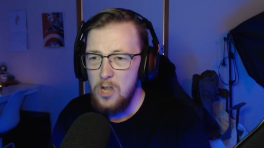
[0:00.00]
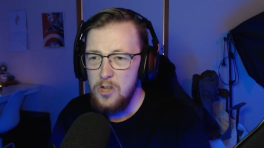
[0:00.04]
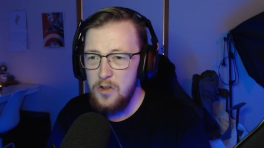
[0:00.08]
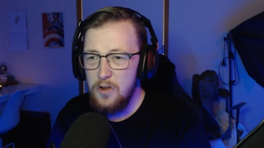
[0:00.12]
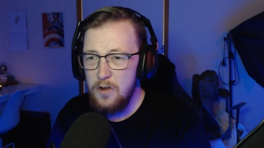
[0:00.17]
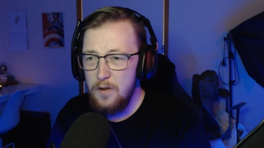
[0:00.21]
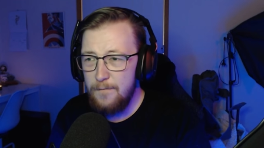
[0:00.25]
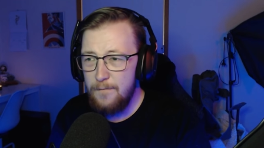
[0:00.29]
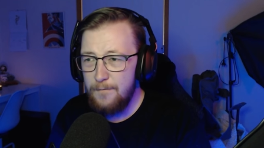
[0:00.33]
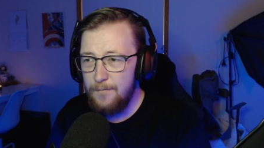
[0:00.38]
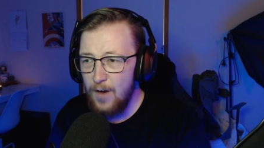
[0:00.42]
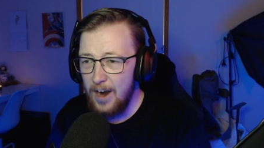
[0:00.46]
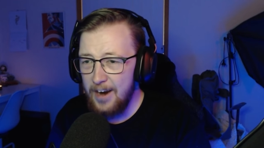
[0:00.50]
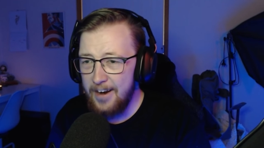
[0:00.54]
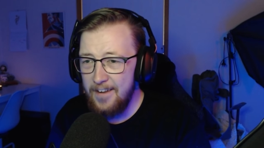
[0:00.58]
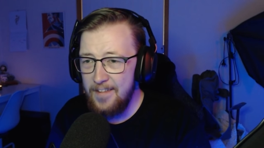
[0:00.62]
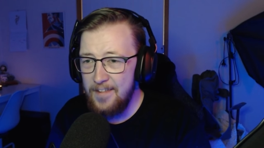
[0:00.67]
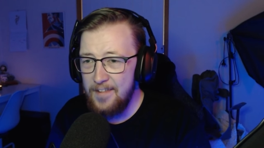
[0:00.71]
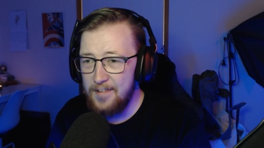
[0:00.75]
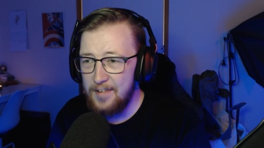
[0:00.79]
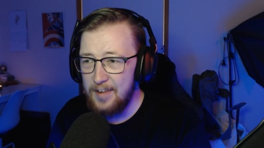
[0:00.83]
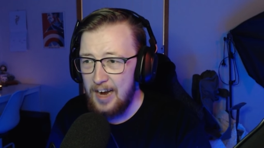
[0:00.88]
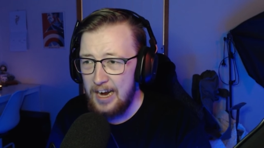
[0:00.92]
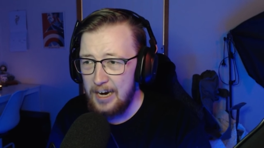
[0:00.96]
You
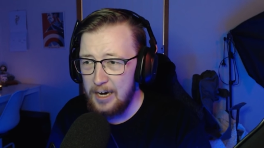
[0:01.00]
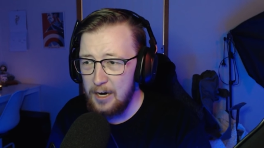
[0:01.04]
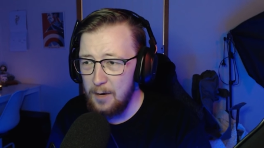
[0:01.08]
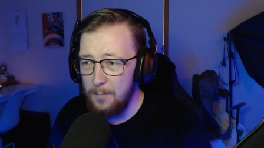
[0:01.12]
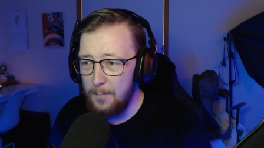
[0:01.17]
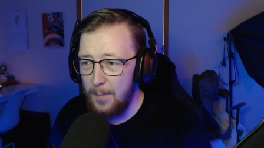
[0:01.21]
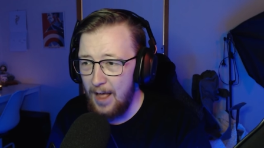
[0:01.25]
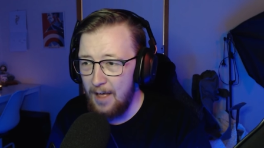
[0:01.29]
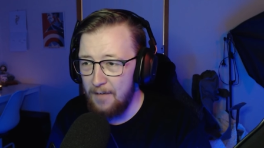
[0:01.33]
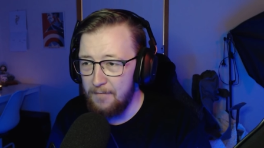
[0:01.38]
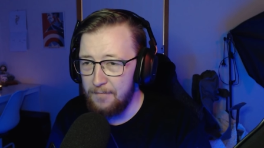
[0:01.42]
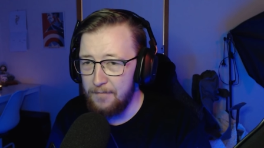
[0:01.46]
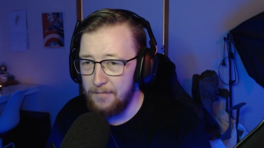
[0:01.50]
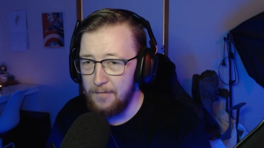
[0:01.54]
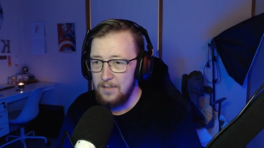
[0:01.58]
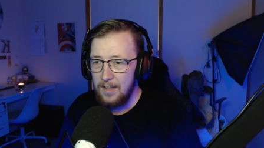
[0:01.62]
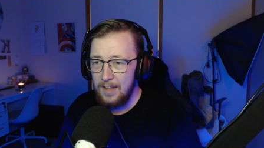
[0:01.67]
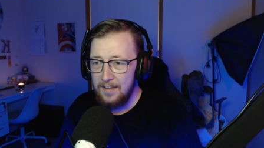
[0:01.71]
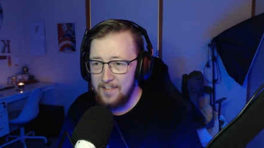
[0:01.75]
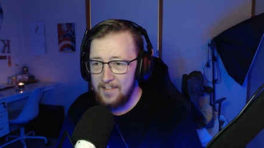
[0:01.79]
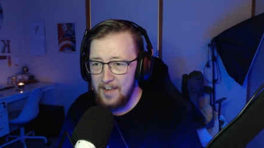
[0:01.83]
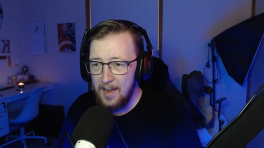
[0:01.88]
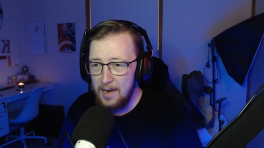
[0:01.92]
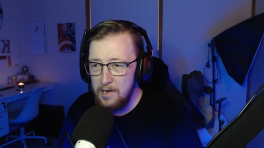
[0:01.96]
fucking psychopath.
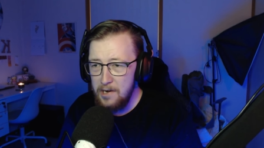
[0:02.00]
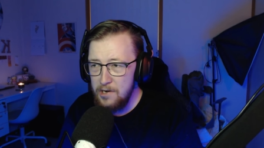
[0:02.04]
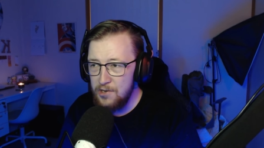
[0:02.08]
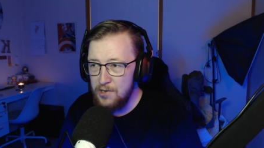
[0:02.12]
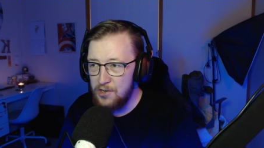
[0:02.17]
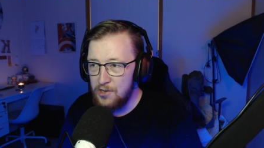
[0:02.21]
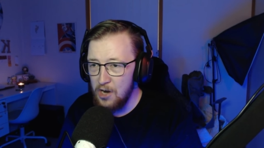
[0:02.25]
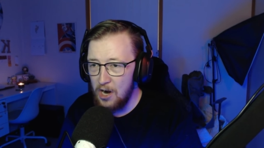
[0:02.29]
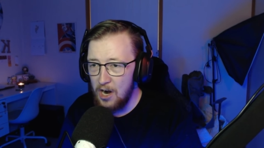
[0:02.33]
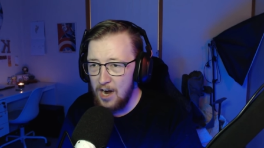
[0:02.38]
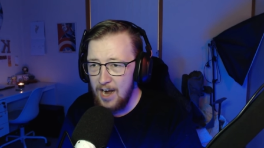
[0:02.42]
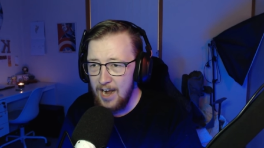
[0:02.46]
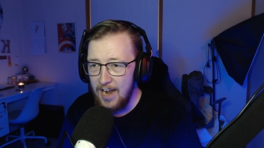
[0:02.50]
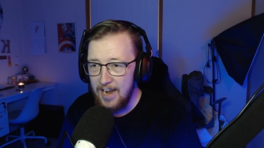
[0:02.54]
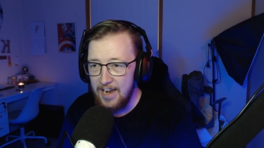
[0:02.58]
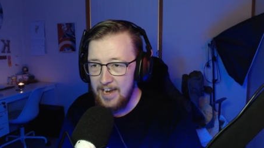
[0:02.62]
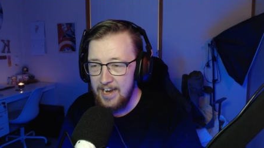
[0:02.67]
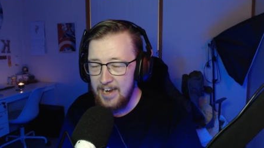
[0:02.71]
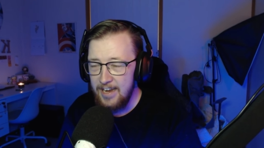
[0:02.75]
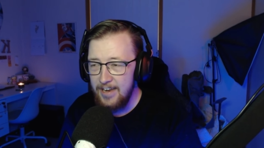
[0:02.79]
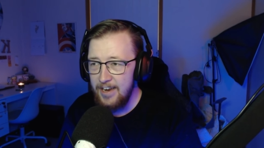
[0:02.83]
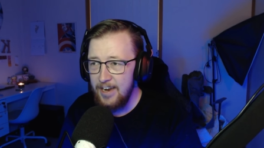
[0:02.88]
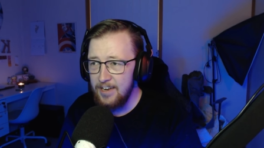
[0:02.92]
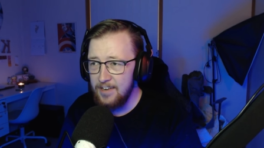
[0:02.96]
That's how you die,
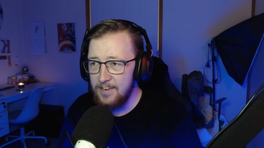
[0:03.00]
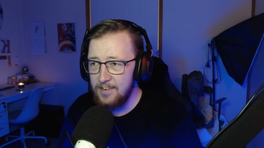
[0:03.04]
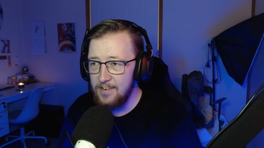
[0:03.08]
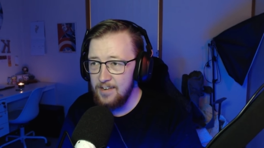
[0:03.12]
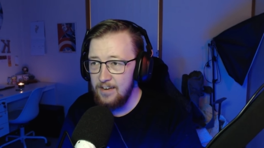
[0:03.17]
idiot.